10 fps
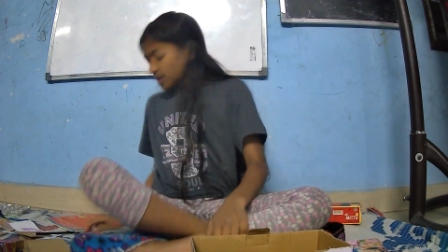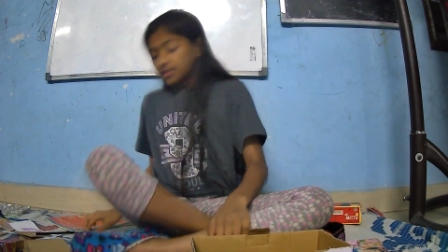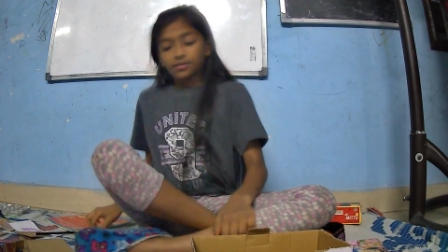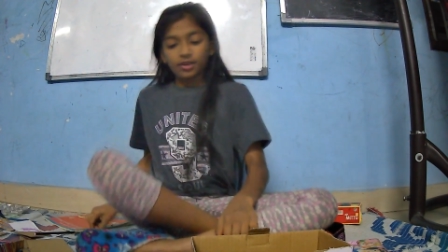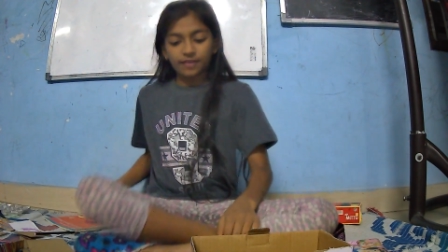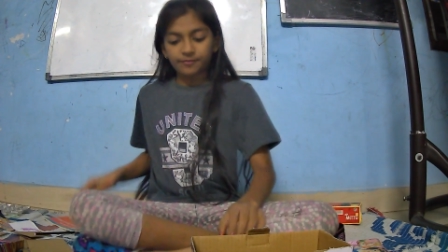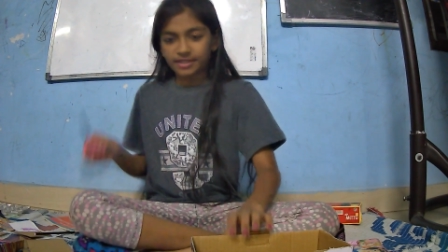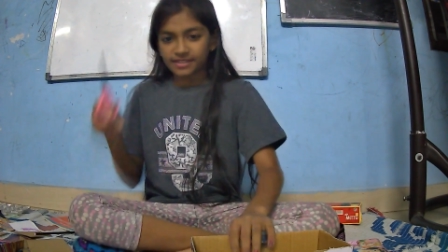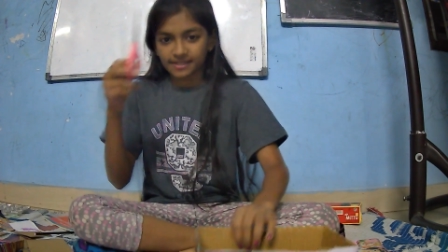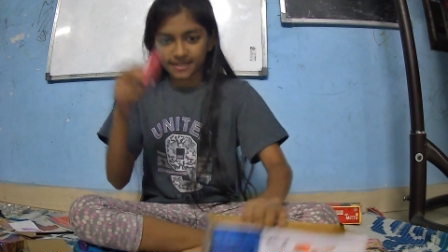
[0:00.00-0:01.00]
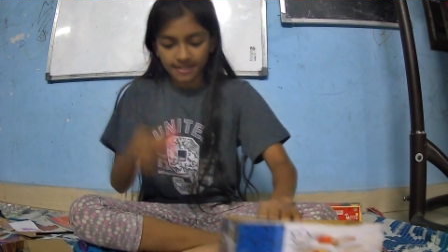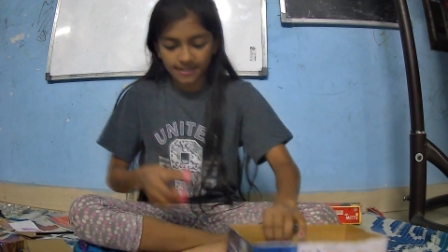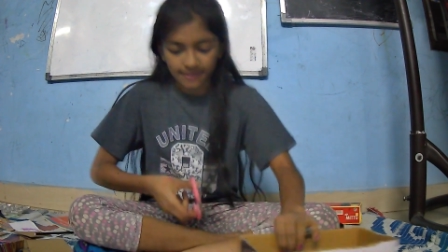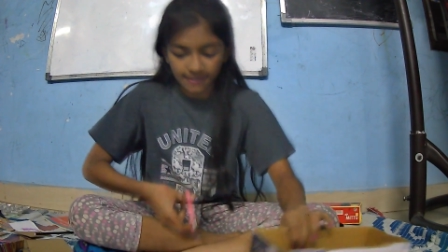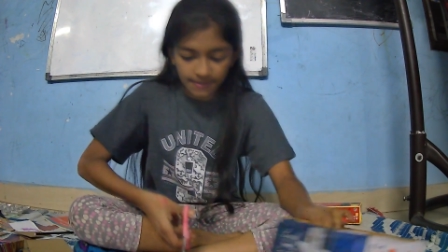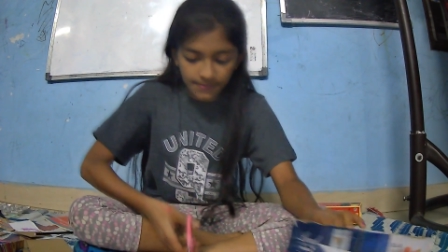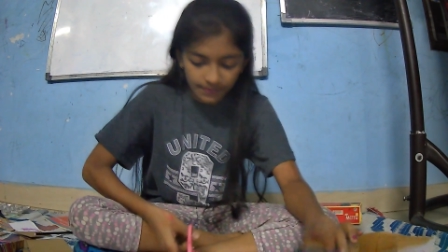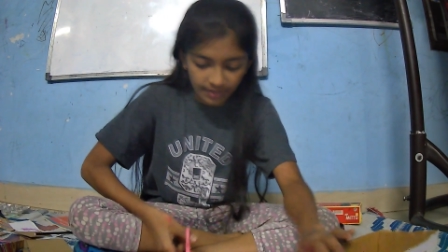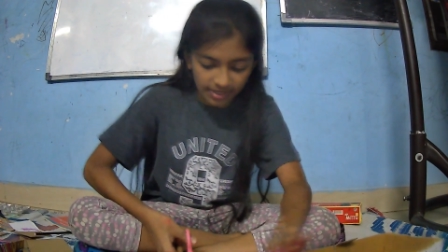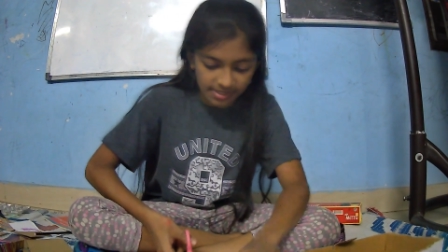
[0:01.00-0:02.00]
So I have my scissors here.
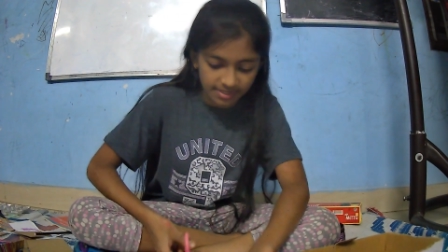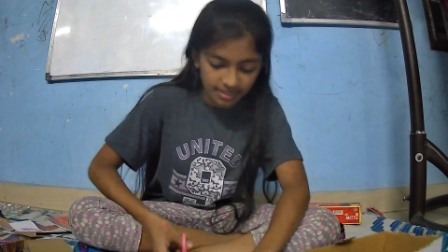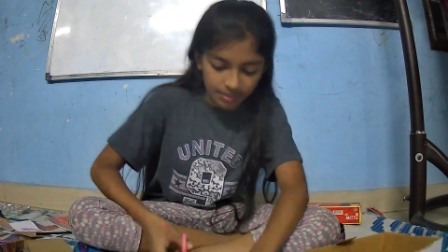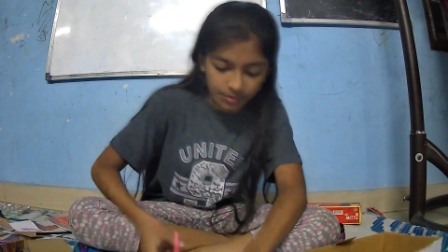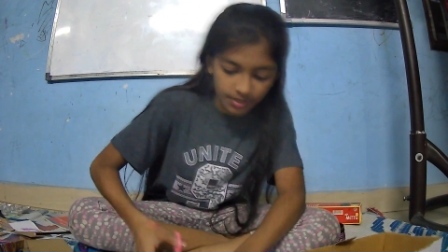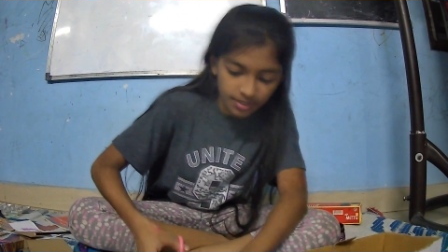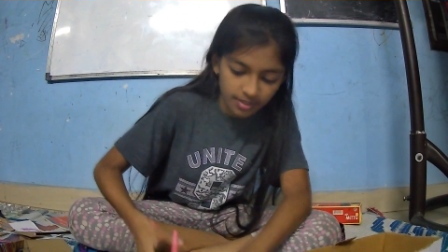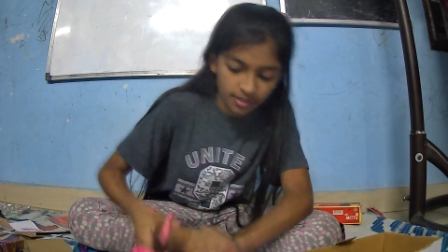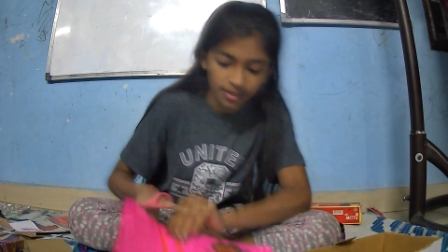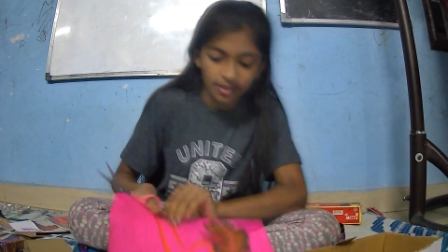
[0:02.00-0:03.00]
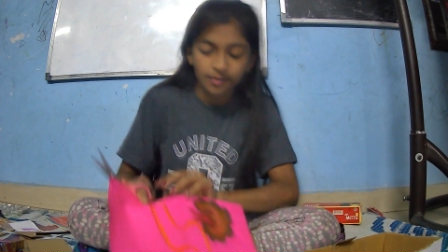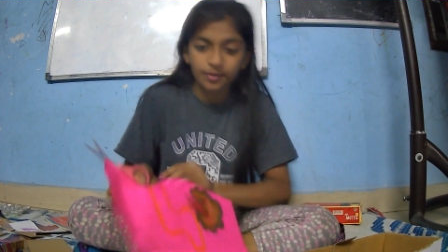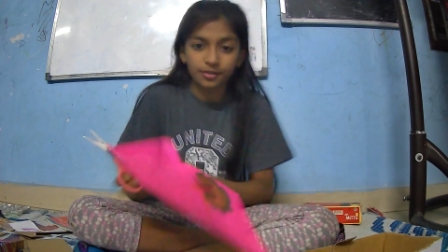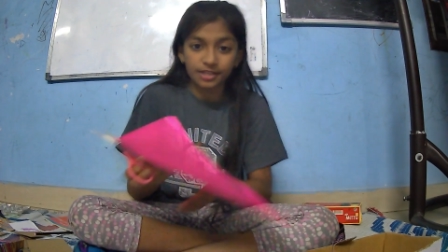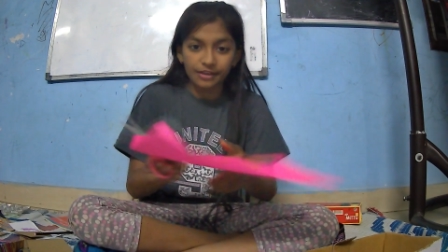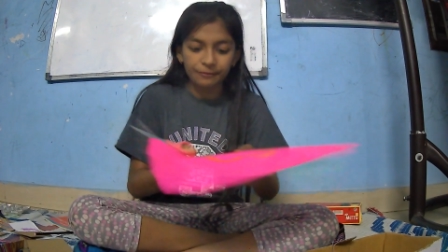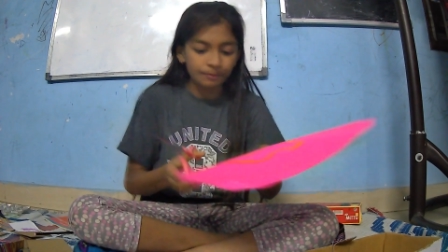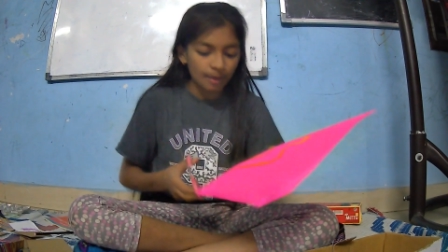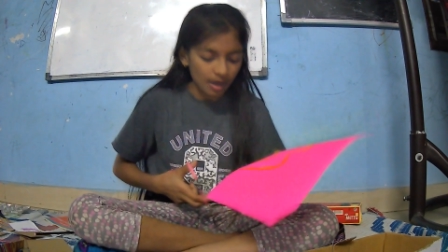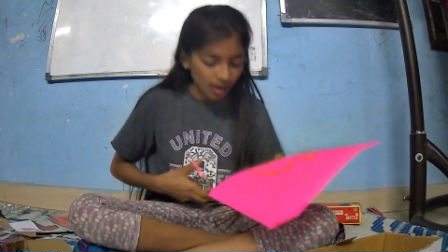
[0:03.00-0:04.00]
I'll start to cut. Because I have
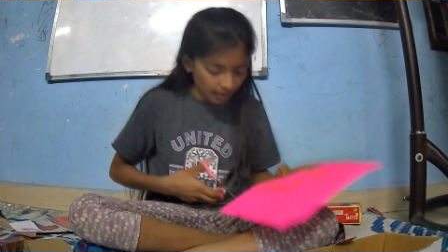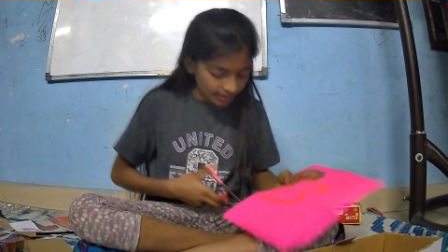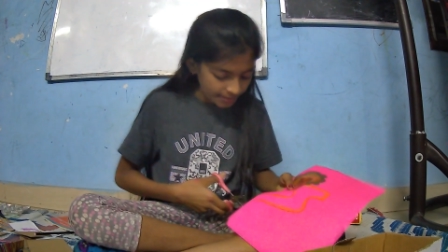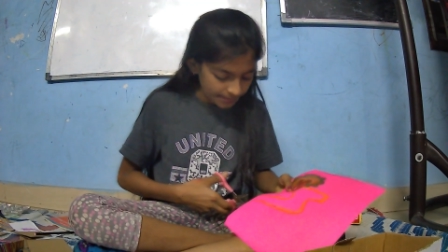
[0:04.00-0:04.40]
marked,